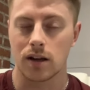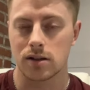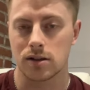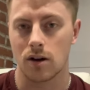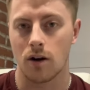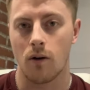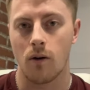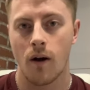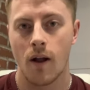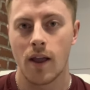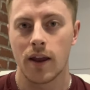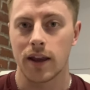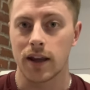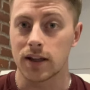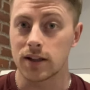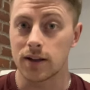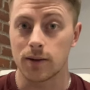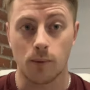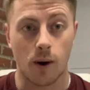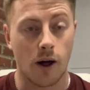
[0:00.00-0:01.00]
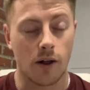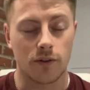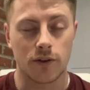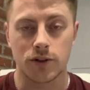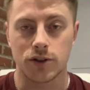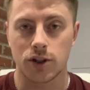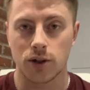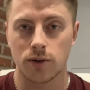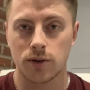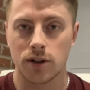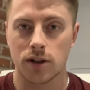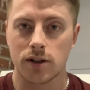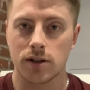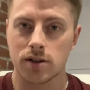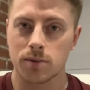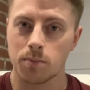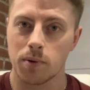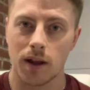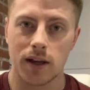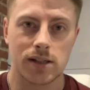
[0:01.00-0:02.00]
So he did well in the juniors,
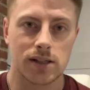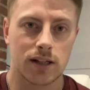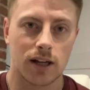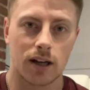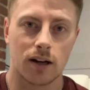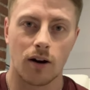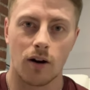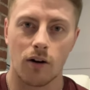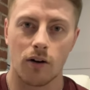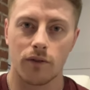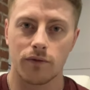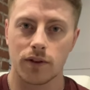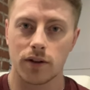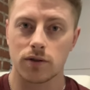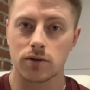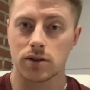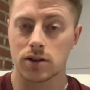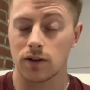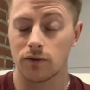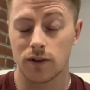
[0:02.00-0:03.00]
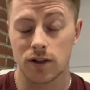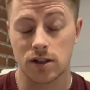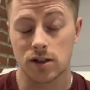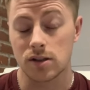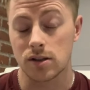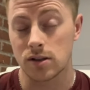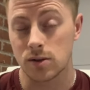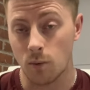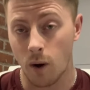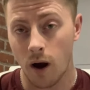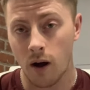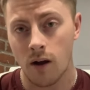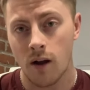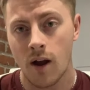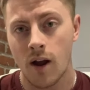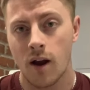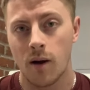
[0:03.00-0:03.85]
placing in all of those divisions as well.